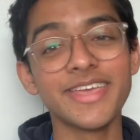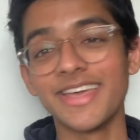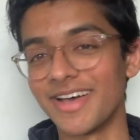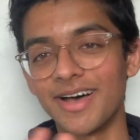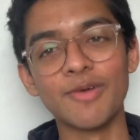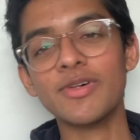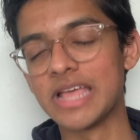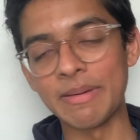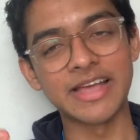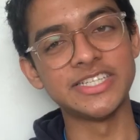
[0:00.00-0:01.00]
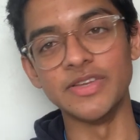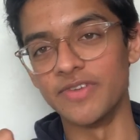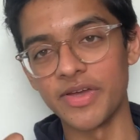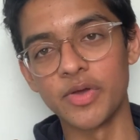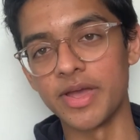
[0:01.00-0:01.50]
yeah, I will get back to you
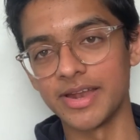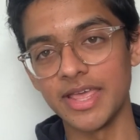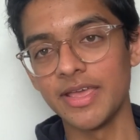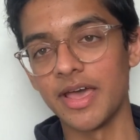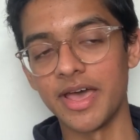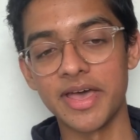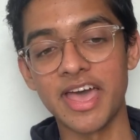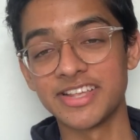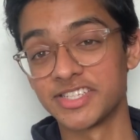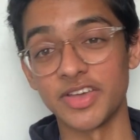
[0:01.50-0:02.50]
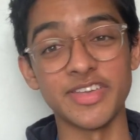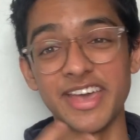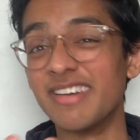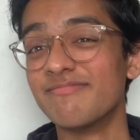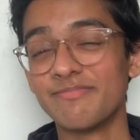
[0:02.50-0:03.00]
very quickly. So
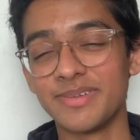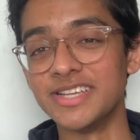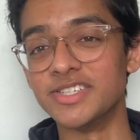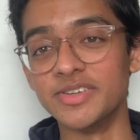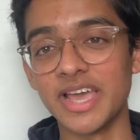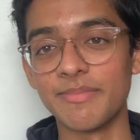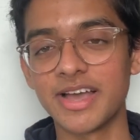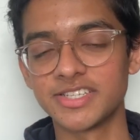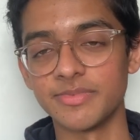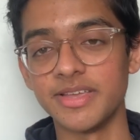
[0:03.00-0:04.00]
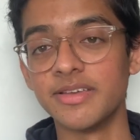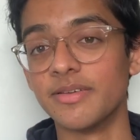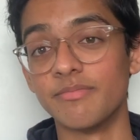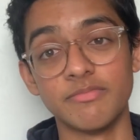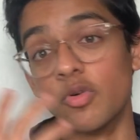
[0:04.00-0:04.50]
yeah, please do get back to me
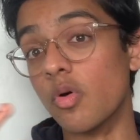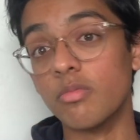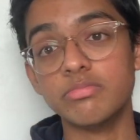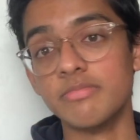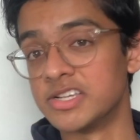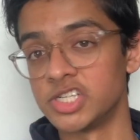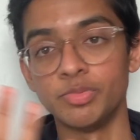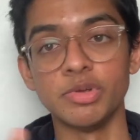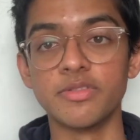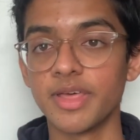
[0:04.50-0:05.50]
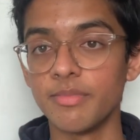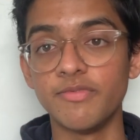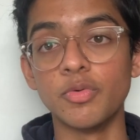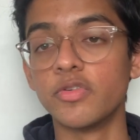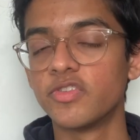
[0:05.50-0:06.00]
or message me on them if
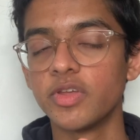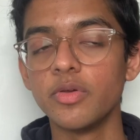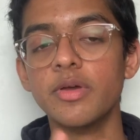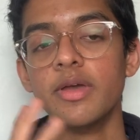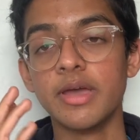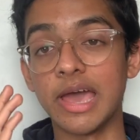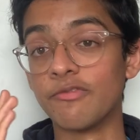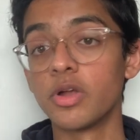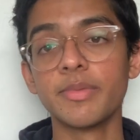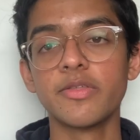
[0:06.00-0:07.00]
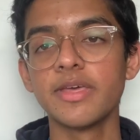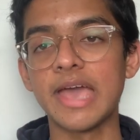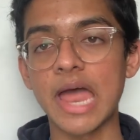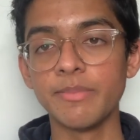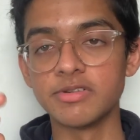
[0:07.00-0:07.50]
you want to. And follow me on there,
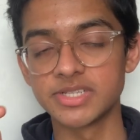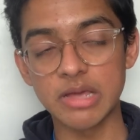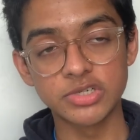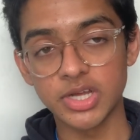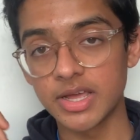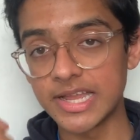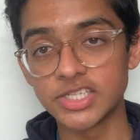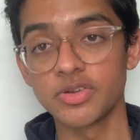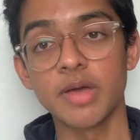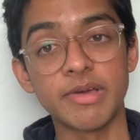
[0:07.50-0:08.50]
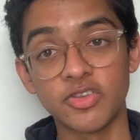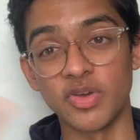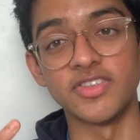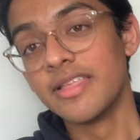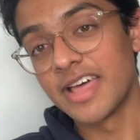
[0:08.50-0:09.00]
add me on Snapchat, Instagram, and
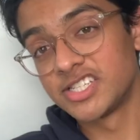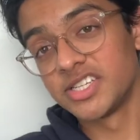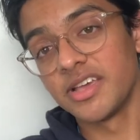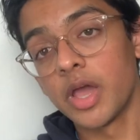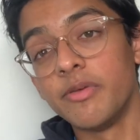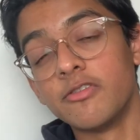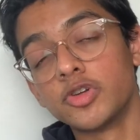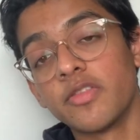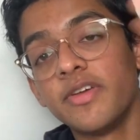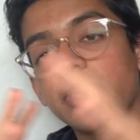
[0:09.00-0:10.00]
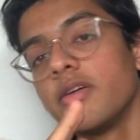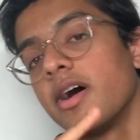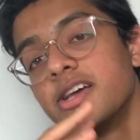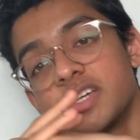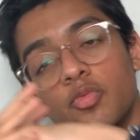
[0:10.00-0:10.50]
Twitter. That's it. Hope you've enjoyed the video,
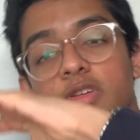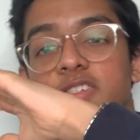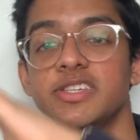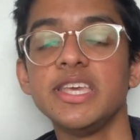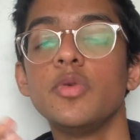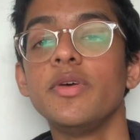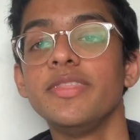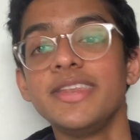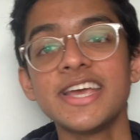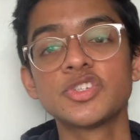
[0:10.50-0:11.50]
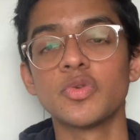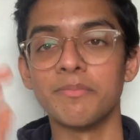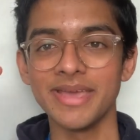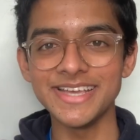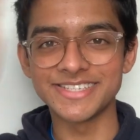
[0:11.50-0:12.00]
guys, and we'll see you in the next one.
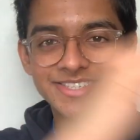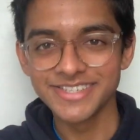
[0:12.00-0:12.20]
Peace.